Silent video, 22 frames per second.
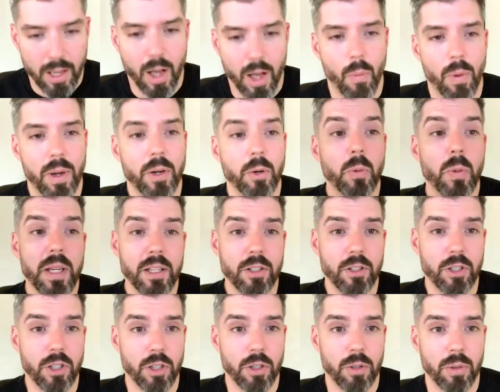I want to
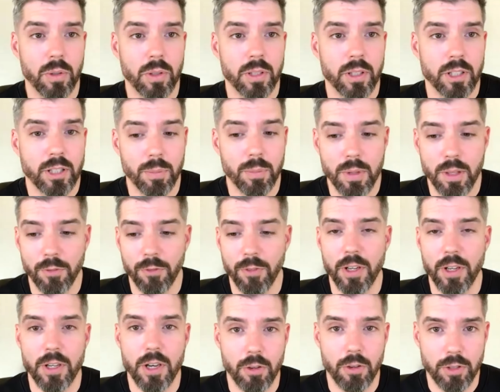read you some of the
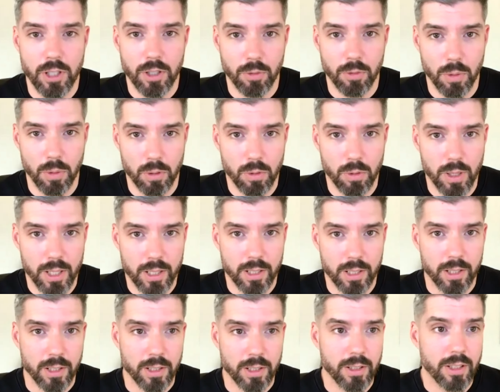footnotes here real quick.
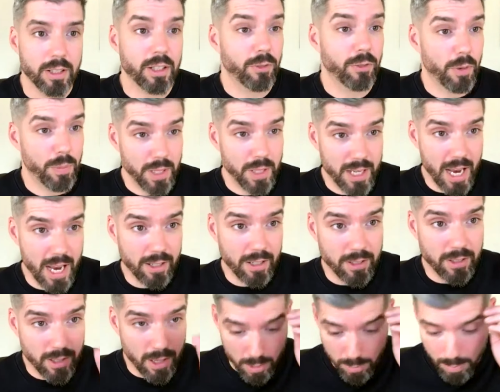This is from the Dake
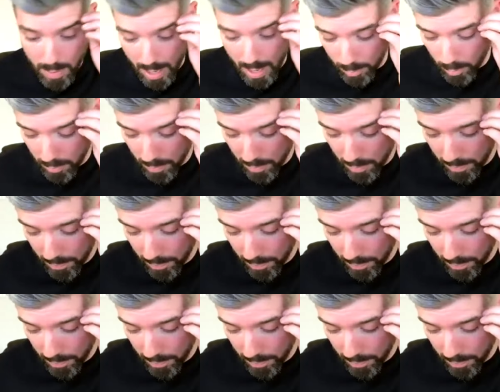Study Bible.